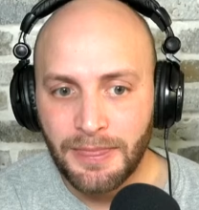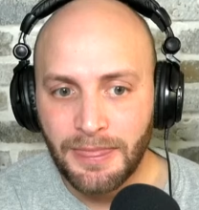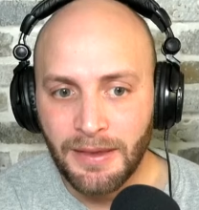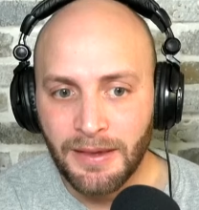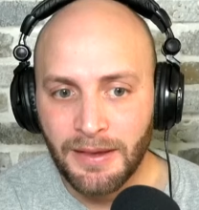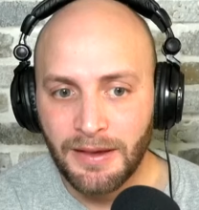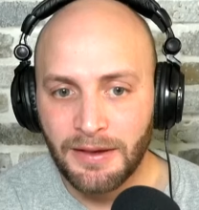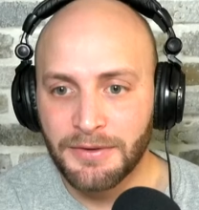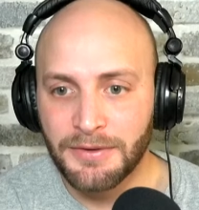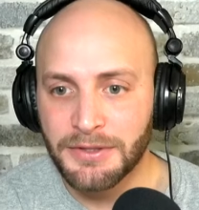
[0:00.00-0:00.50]

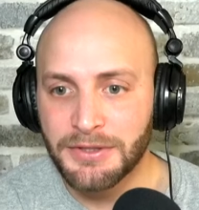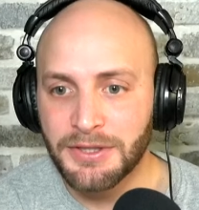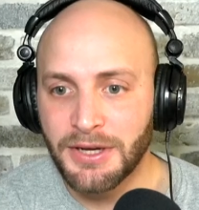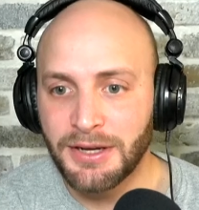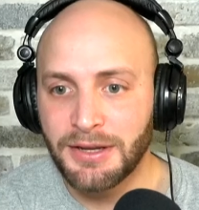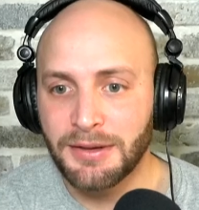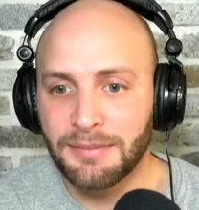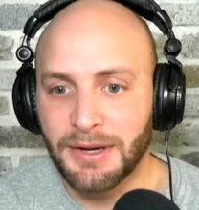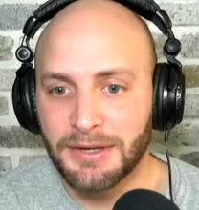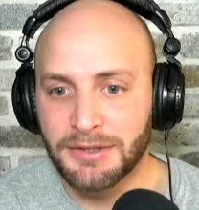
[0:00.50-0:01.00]
if you're
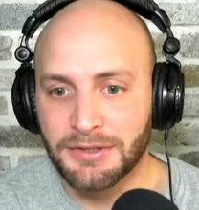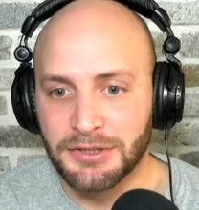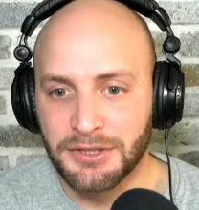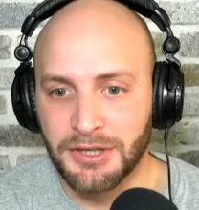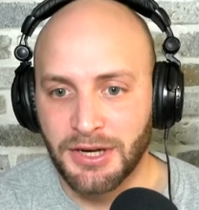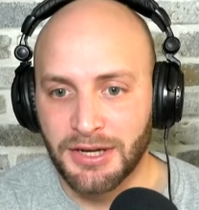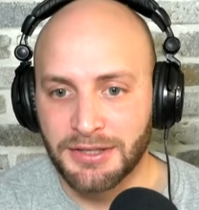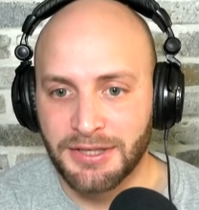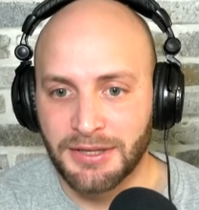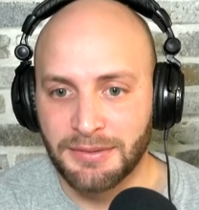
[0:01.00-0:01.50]
talking about
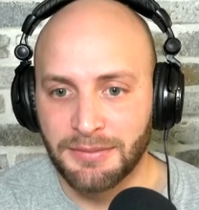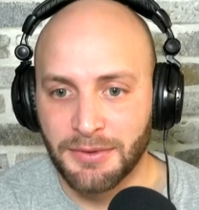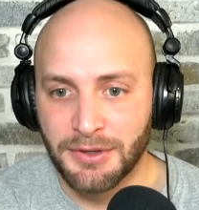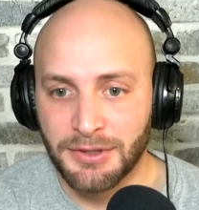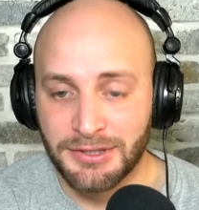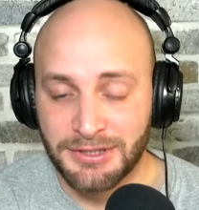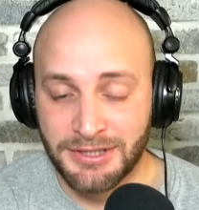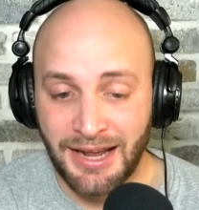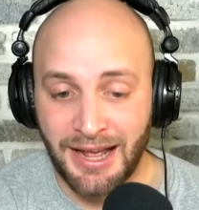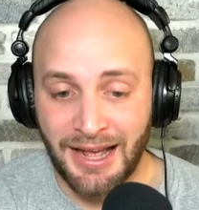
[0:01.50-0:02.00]
Dejounte
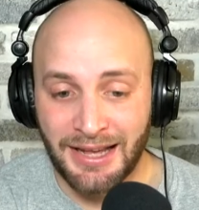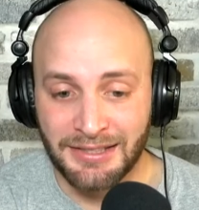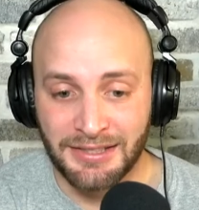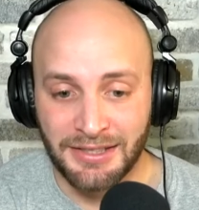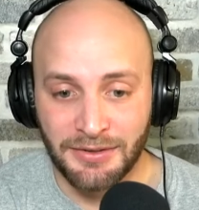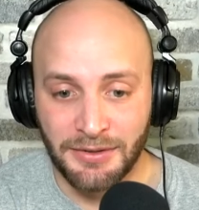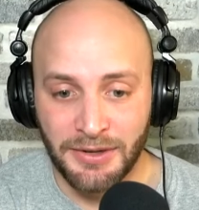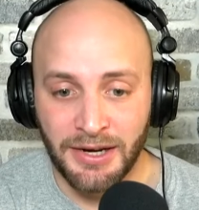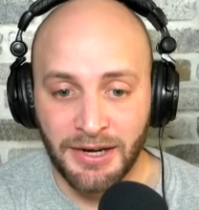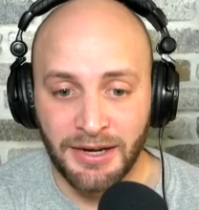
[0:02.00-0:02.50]
Murray's an
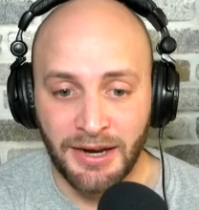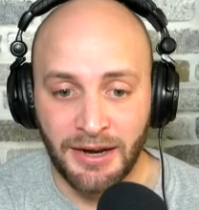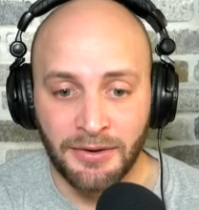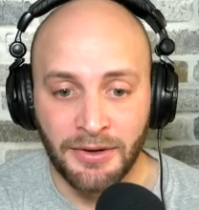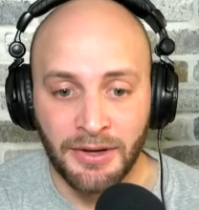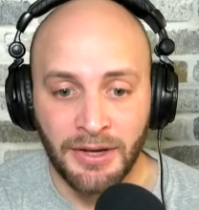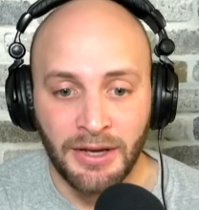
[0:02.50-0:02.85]
asset right now,